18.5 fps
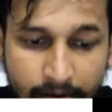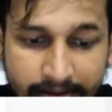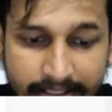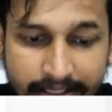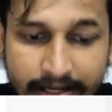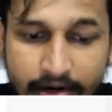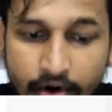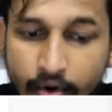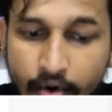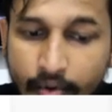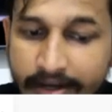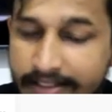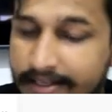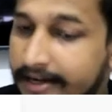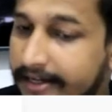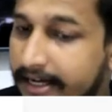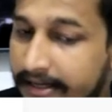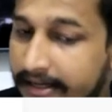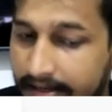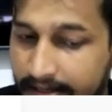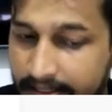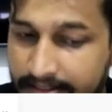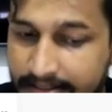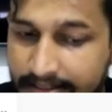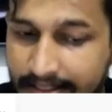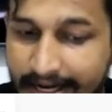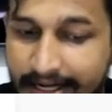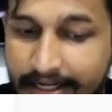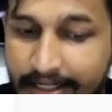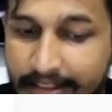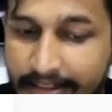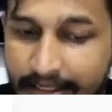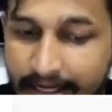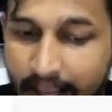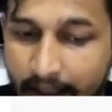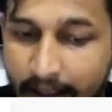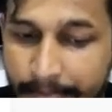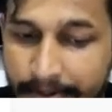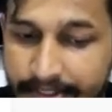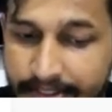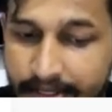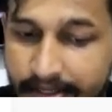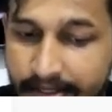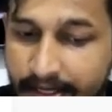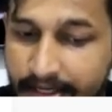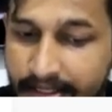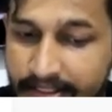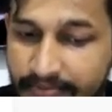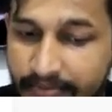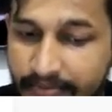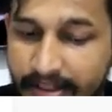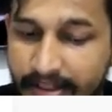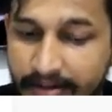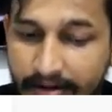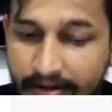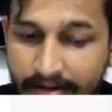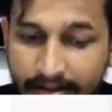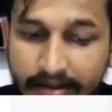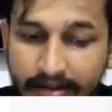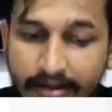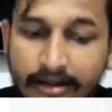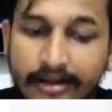be seeing lower circuit is 93, upper circuit is 130.